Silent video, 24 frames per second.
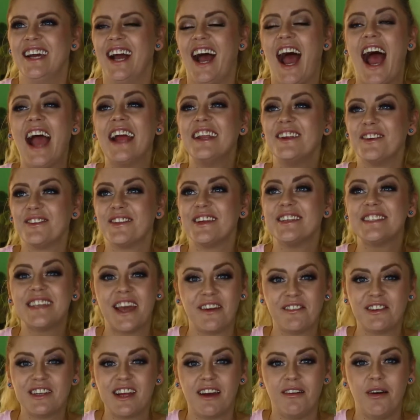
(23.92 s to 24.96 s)
I do this
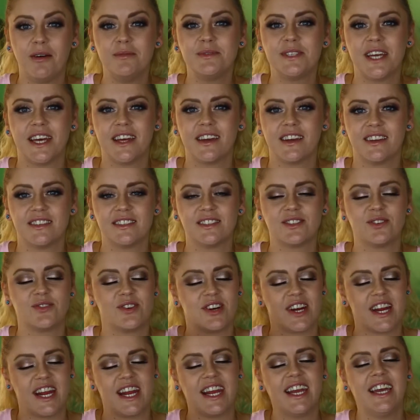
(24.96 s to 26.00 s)
every time I'm telling a
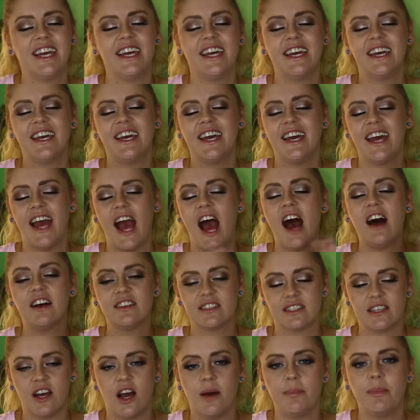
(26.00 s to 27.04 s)
story. I'll
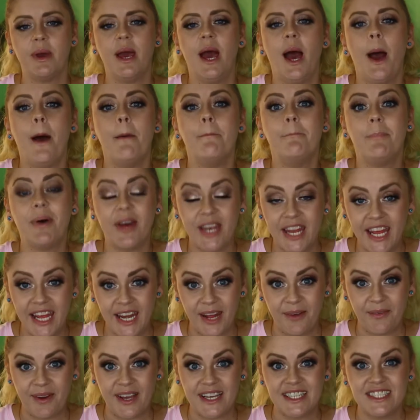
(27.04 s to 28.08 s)
stop. But
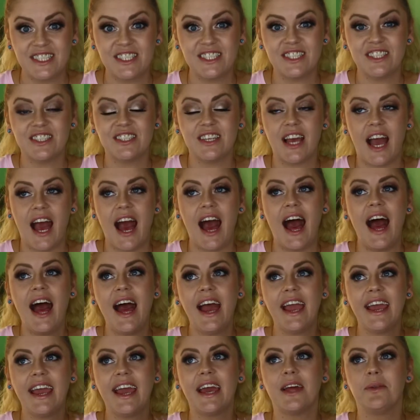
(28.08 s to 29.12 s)
anyways,
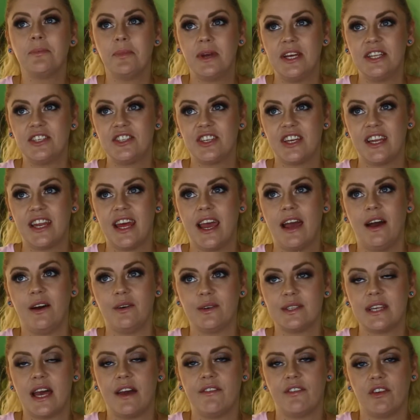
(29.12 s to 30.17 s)
I had mentioned how I
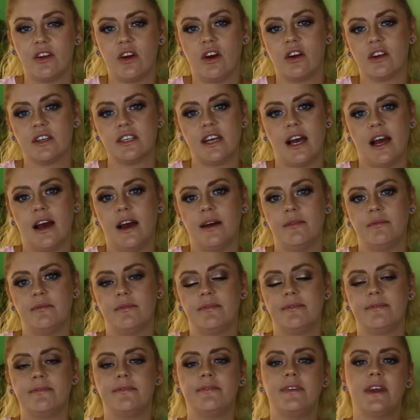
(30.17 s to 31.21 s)
was having a hard time
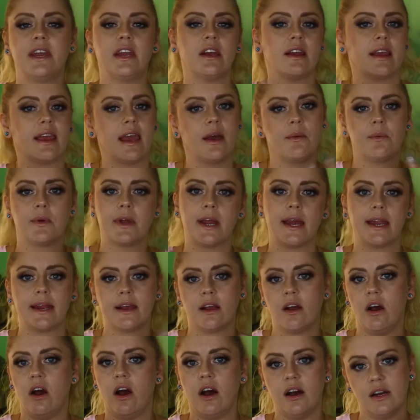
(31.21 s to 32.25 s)
figuring out what kind of
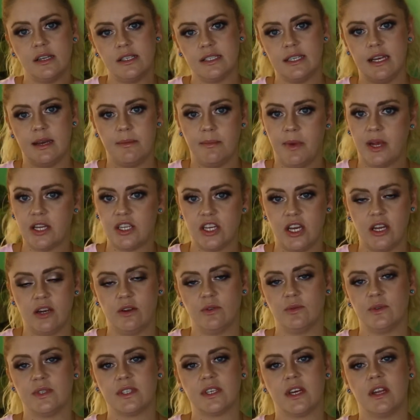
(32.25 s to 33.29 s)
content my channel
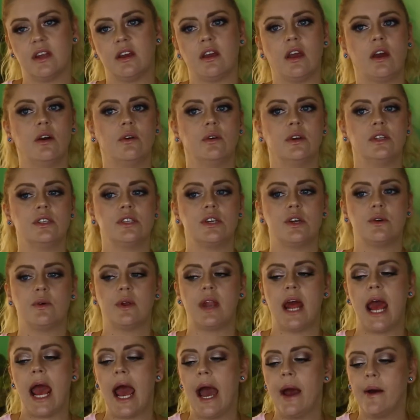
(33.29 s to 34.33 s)
was going to go into and
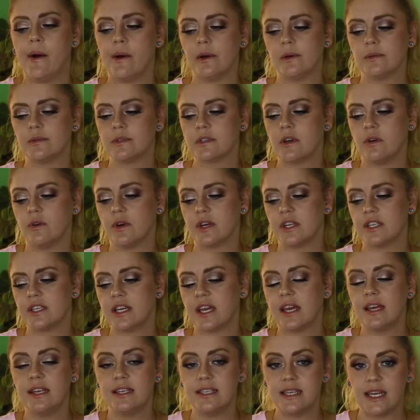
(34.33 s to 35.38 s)
how I was going to
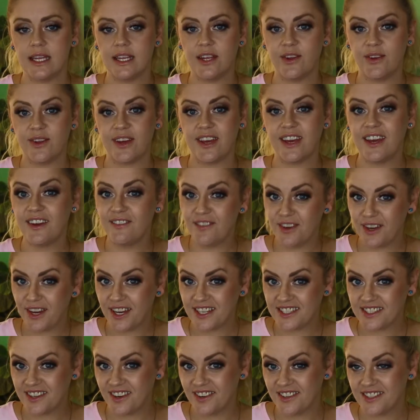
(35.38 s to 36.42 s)
continue to give you
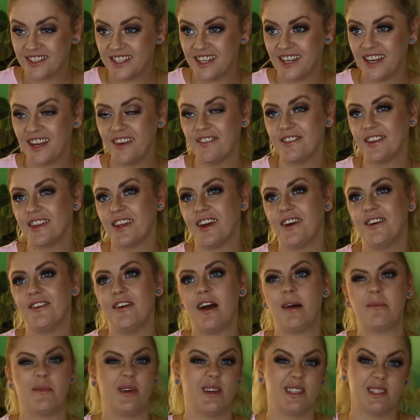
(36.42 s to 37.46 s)
guys content even though
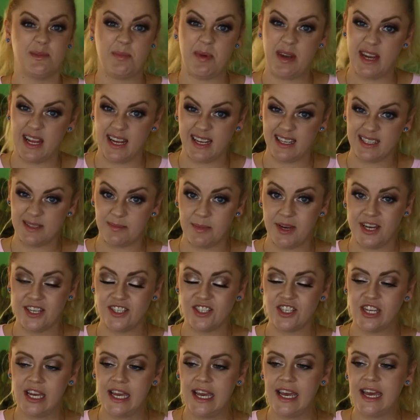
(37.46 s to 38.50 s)
I'm not spending as much.